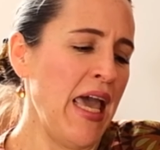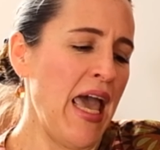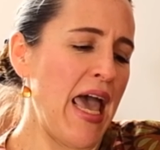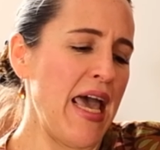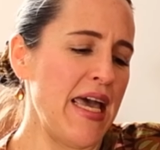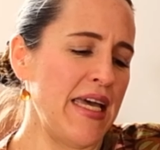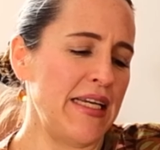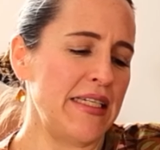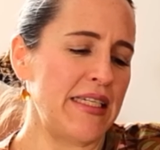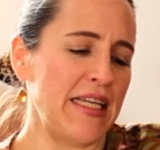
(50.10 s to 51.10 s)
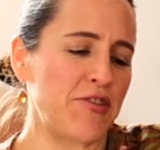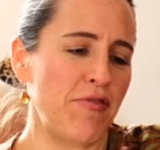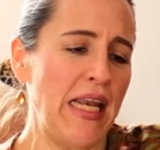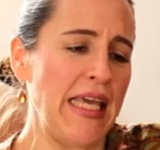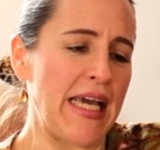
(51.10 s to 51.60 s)
And it's
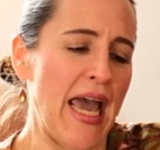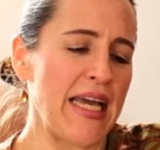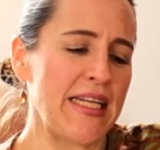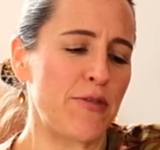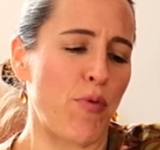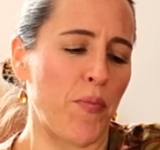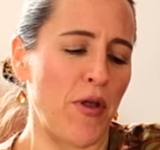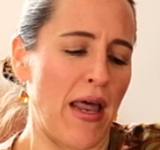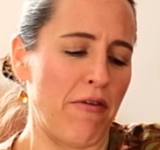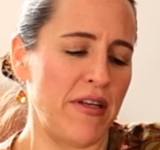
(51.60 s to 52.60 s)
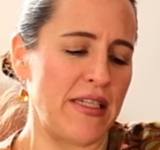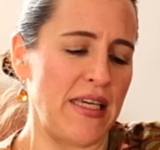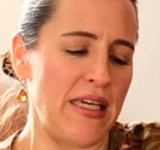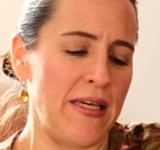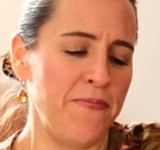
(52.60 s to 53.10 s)
really gained
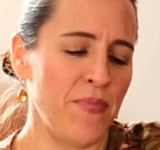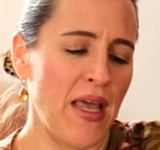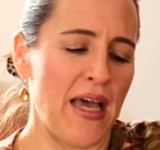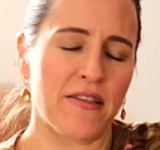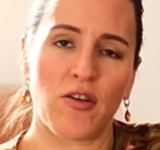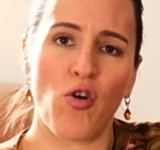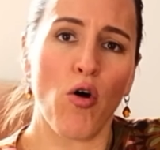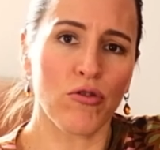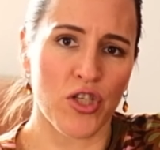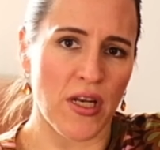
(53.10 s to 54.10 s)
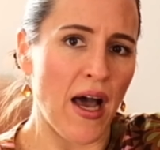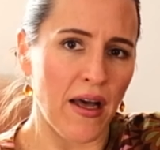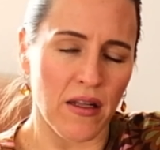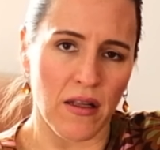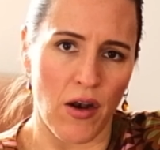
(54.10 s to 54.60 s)
popularity as a Kolsch
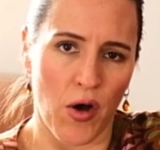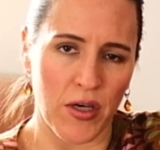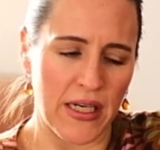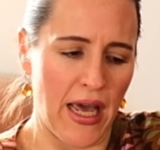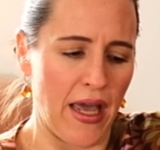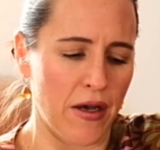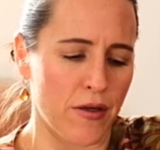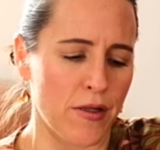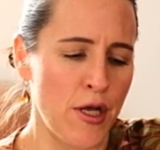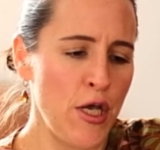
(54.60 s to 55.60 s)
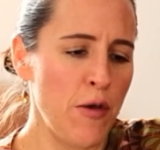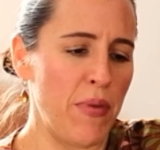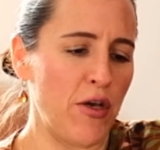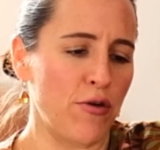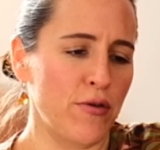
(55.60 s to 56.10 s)
style lagered ale
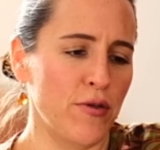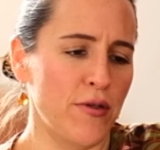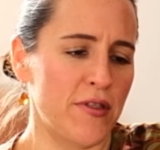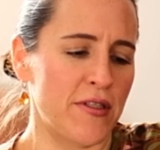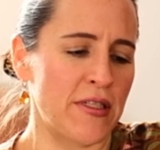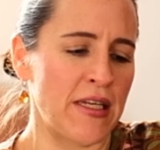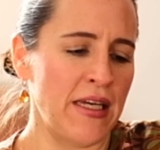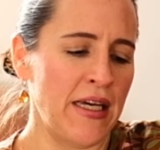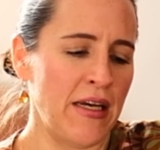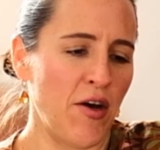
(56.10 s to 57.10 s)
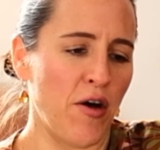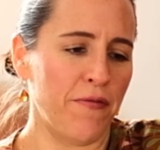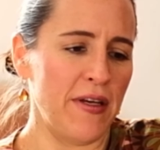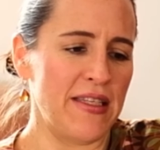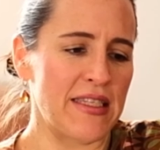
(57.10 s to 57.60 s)
because
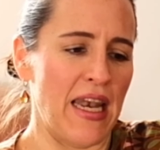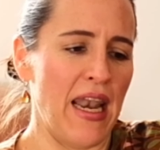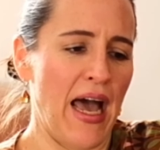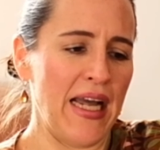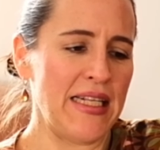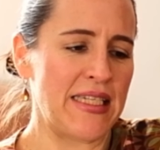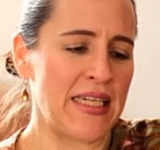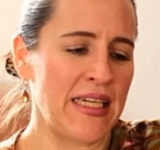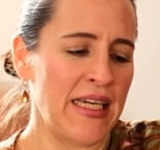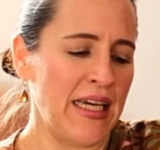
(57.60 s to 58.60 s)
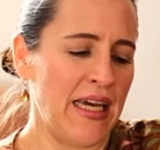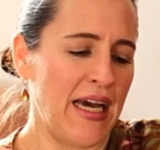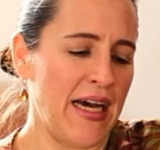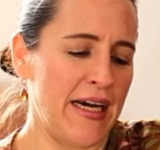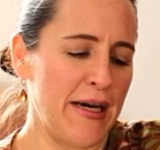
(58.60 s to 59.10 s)
of its light,
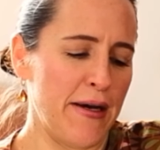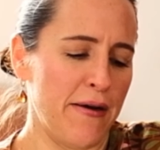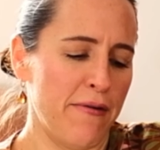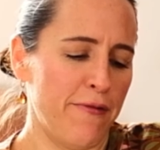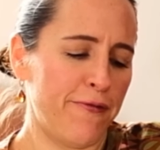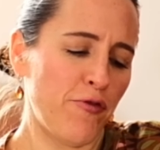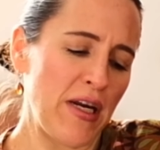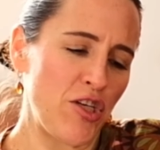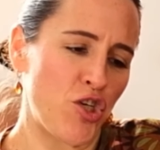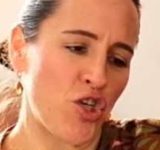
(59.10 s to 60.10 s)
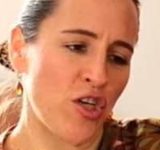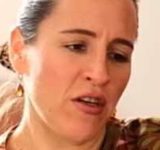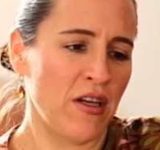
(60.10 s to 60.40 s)
fresh